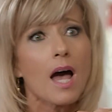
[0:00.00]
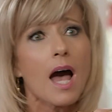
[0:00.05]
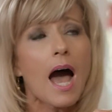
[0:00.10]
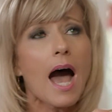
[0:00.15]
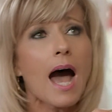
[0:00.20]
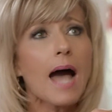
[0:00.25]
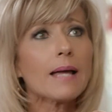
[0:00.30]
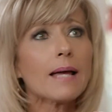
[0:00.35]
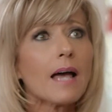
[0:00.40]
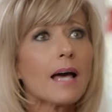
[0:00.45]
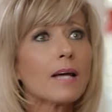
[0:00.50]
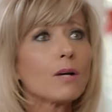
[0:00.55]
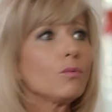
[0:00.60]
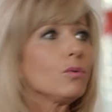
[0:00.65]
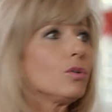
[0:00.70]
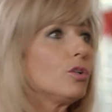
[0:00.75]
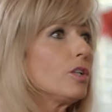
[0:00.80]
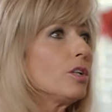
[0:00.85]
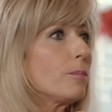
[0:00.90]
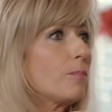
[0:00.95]
I don't
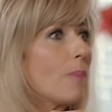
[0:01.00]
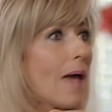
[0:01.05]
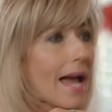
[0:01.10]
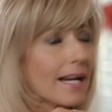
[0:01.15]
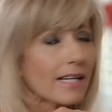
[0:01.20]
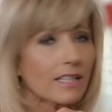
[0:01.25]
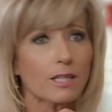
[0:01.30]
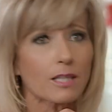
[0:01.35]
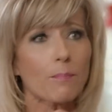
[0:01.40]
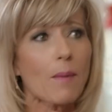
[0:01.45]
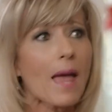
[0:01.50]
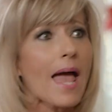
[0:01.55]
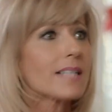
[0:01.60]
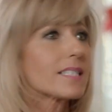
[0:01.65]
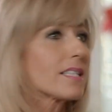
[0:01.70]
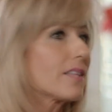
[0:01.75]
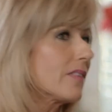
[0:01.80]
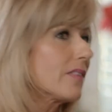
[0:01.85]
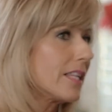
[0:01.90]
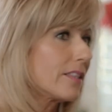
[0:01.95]
look back at the past
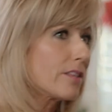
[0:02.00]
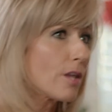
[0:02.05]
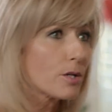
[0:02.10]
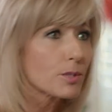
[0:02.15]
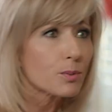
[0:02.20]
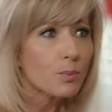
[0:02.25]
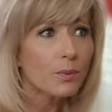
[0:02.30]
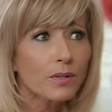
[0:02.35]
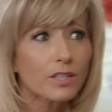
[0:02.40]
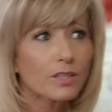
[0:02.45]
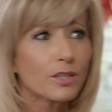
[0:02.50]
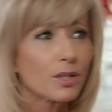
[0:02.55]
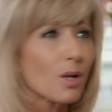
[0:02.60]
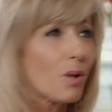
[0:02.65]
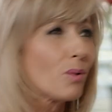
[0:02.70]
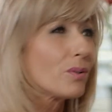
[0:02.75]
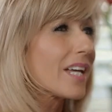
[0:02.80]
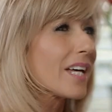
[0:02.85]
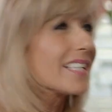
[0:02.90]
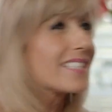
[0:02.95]
and think those good
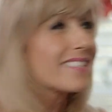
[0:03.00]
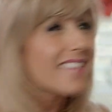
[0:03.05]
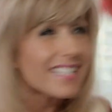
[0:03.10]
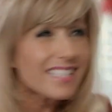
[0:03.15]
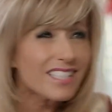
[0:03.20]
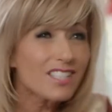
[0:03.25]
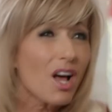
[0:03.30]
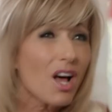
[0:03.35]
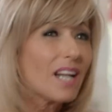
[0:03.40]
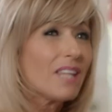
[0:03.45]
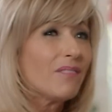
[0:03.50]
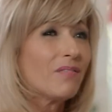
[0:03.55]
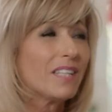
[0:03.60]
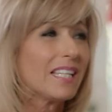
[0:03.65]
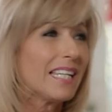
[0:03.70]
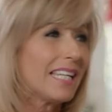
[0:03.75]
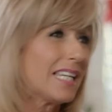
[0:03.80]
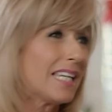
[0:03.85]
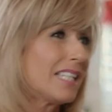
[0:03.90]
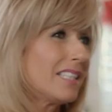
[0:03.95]
old days. That's not even
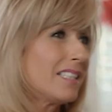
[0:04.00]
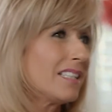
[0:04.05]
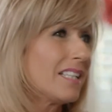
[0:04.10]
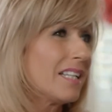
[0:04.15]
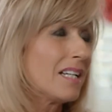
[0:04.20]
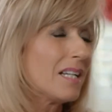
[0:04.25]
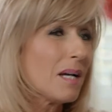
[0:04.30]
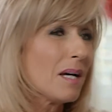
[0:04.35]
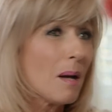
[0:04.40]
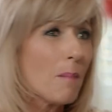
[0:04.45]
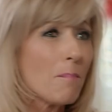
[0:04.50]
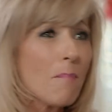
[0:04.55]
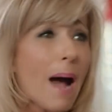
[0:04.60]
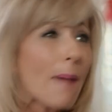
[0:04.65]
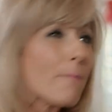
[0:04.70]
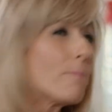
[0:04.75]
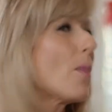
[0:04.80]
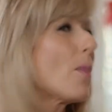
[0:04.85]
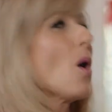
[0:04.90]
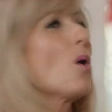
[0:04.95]
in my
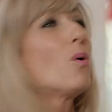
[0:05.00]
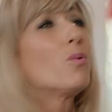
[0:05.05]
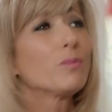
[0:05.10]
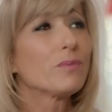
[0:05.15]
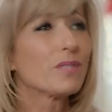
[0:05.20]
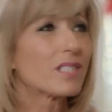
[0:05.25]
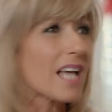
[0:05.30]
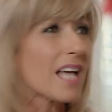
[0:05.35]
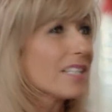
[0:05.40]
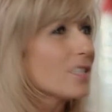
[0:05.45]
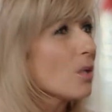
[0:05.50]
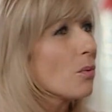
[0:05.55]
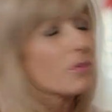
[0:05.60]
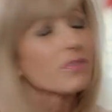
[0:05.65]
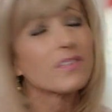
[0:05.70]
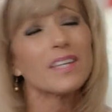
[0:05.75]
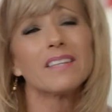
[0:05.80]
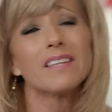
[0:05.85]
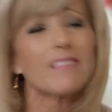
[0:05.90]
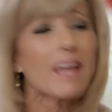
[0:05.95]
bones. I don't
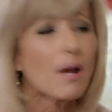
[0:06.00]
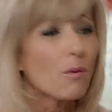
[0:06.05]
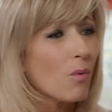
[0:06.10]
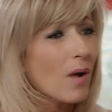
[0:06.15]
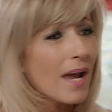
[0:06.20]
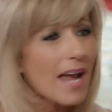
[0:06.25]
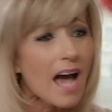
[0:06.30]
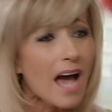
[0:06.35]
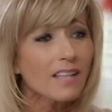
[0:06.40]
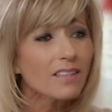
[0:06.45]
think that way.